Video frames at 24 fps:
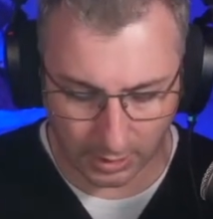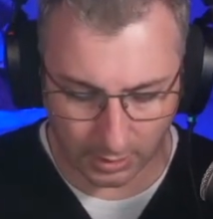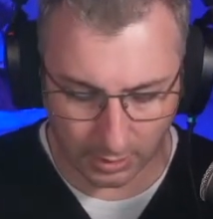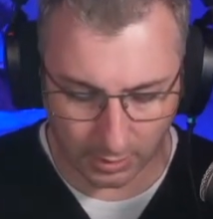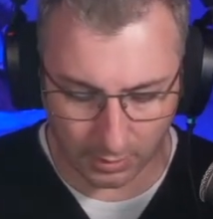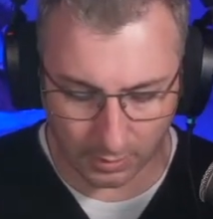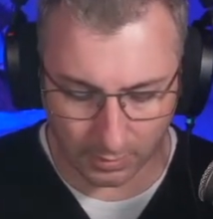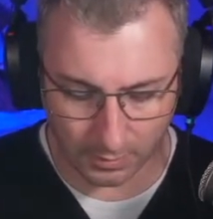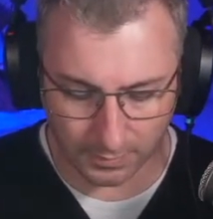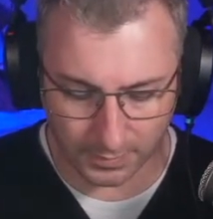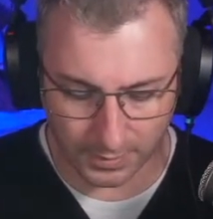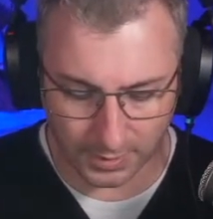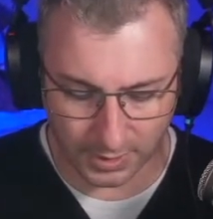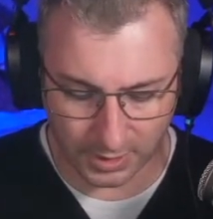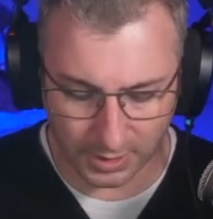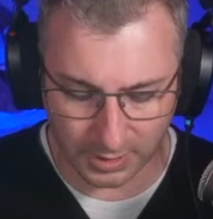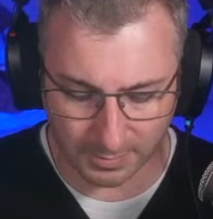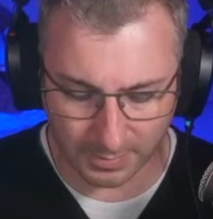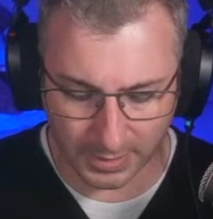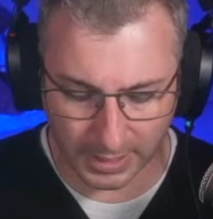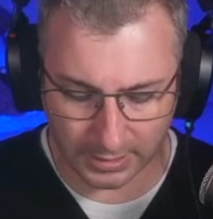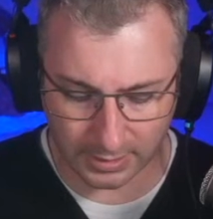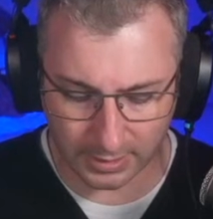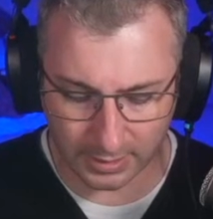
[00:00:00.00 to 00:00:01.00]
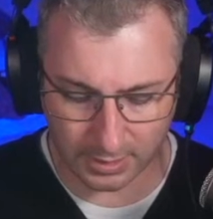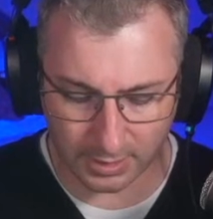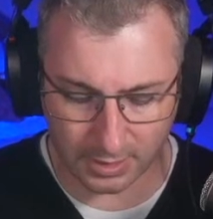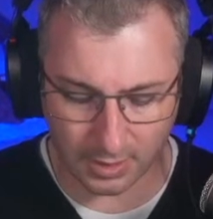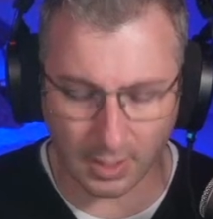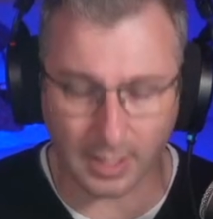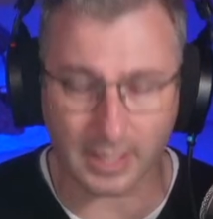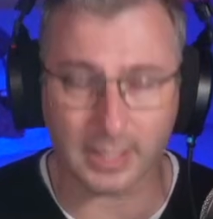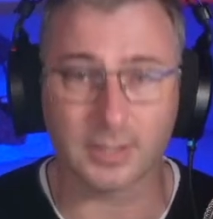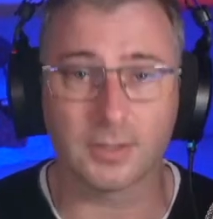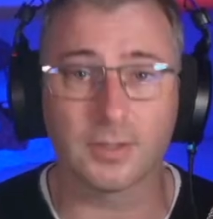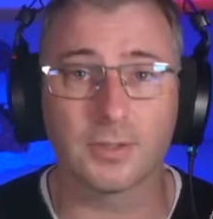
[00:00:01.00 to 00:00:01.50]
of suspected
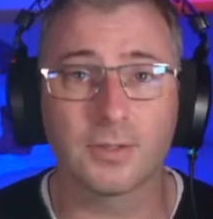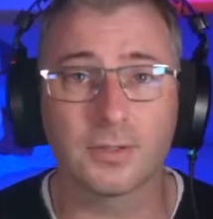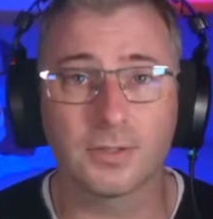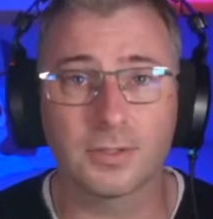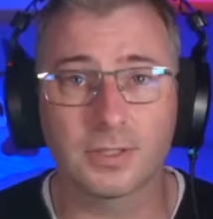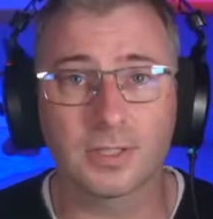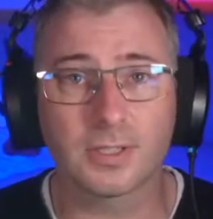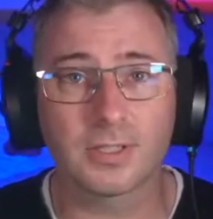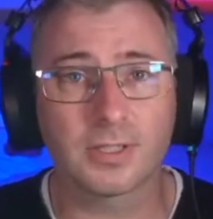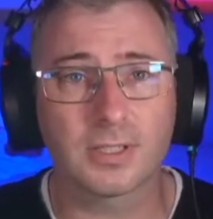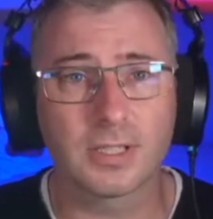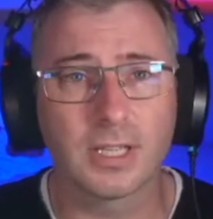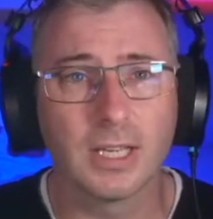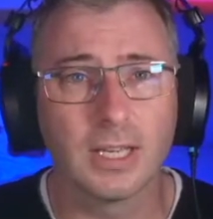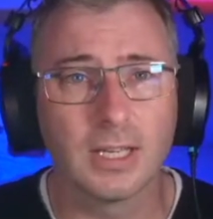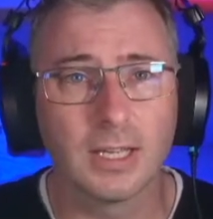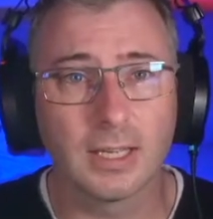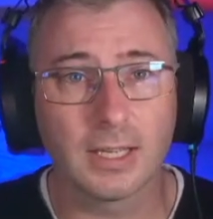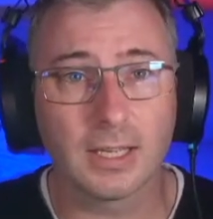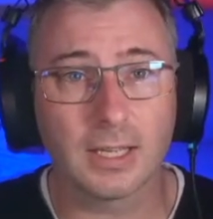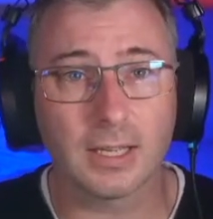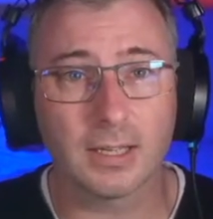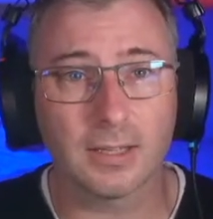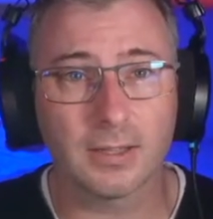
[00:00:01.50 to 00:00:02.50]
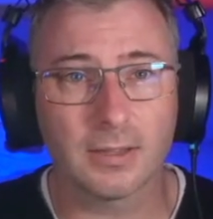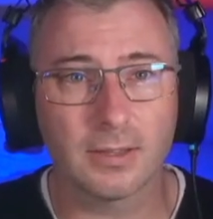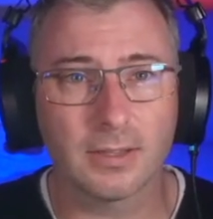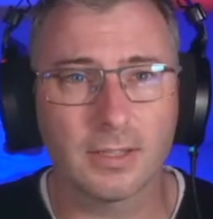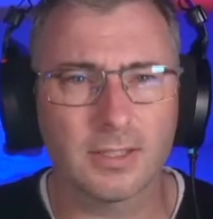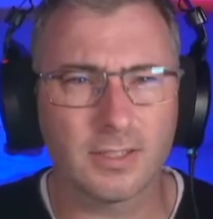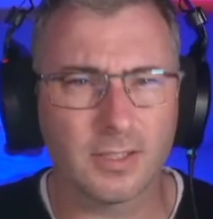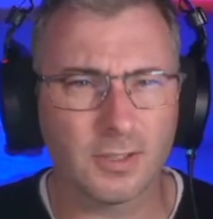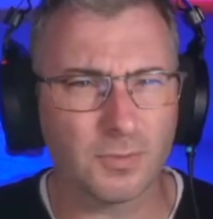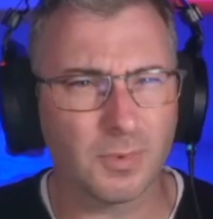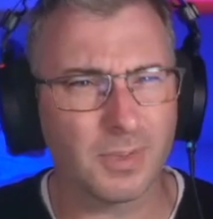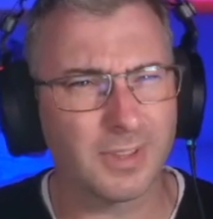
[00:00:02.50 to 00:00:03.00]
diagnosis. This
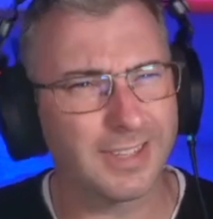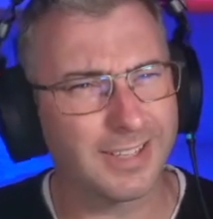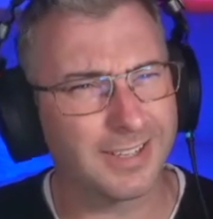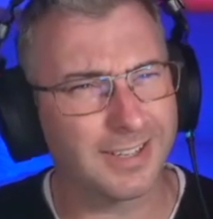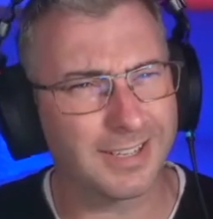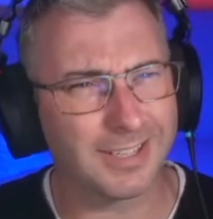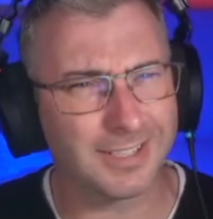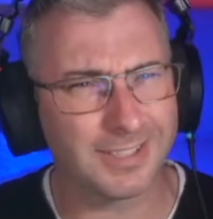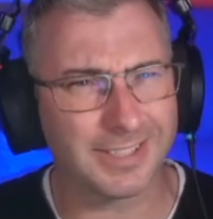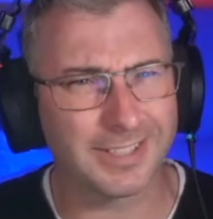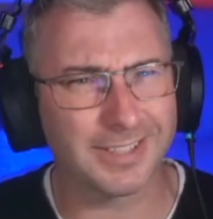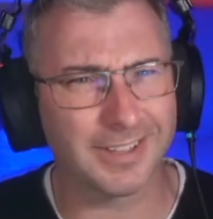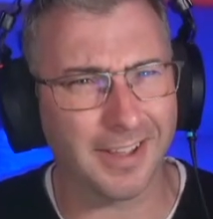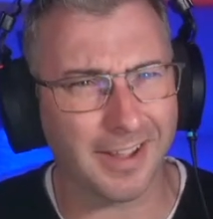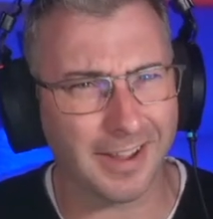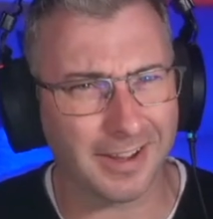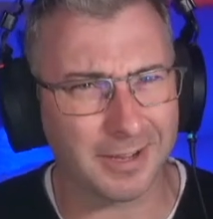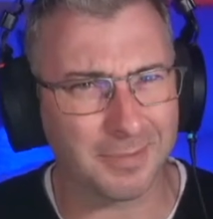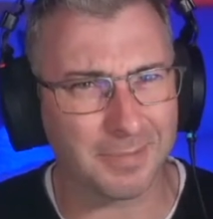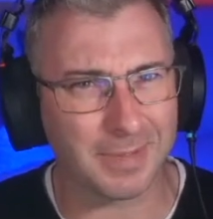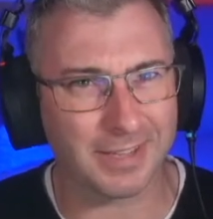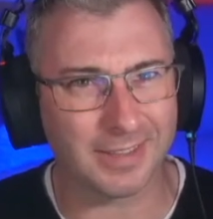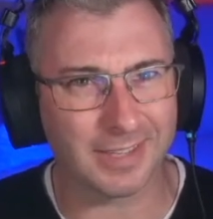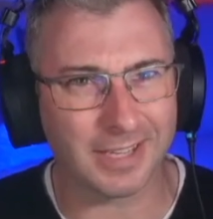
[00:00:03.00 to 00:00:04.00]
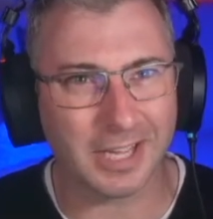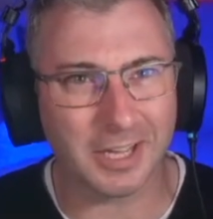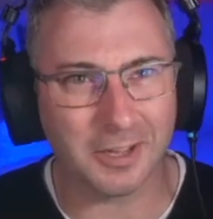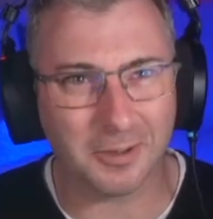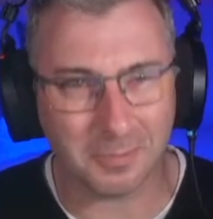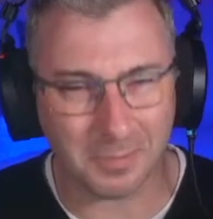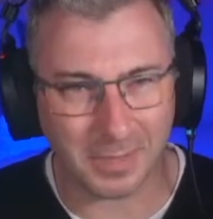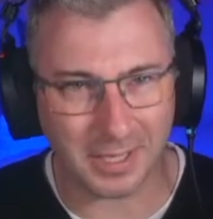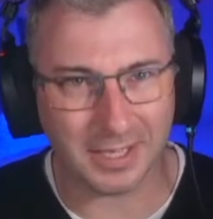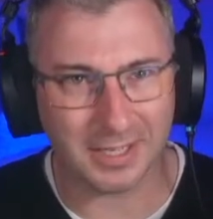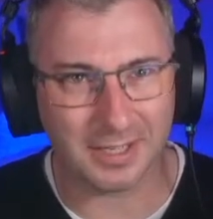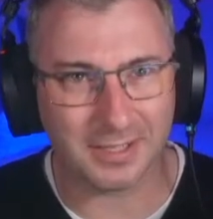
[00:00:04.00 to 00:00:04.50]
is one thing I actually like about the
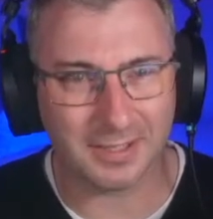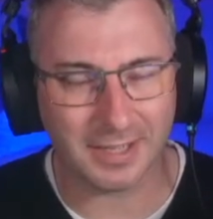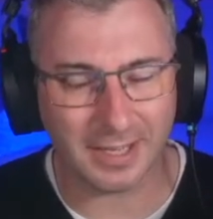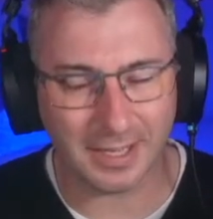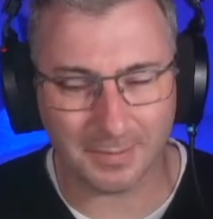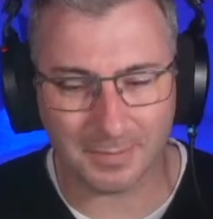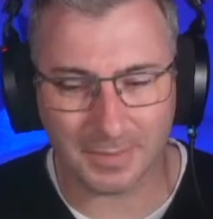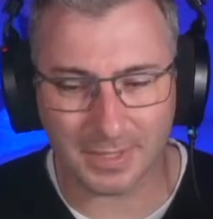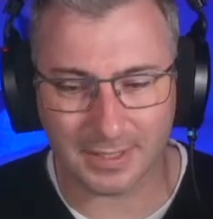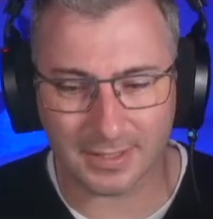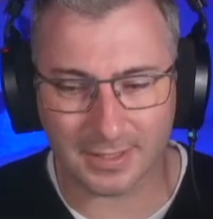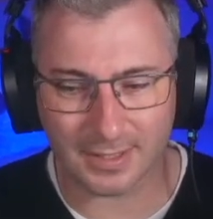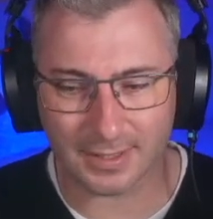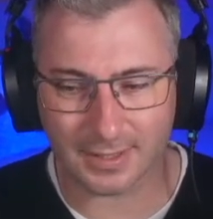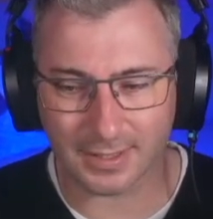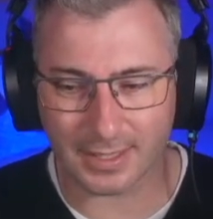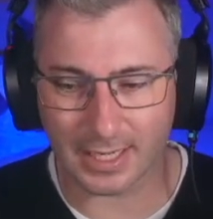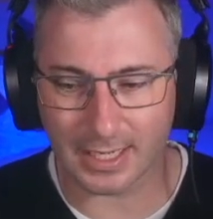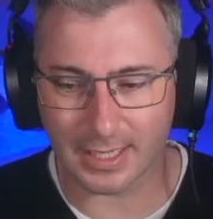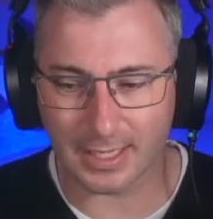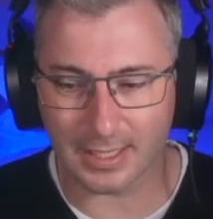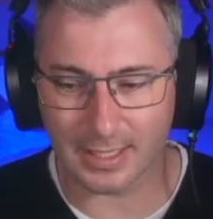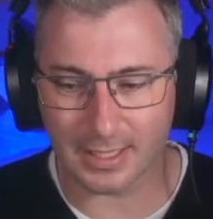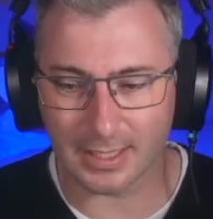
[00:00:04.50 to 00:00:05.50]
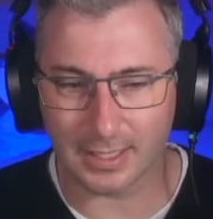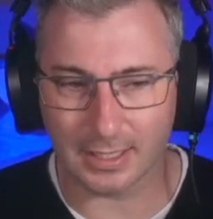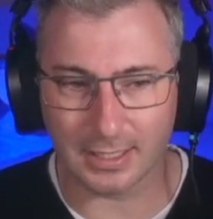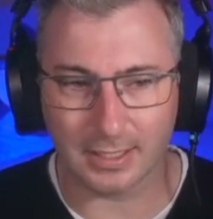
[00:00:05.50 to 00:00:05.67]
KFP exam, is that they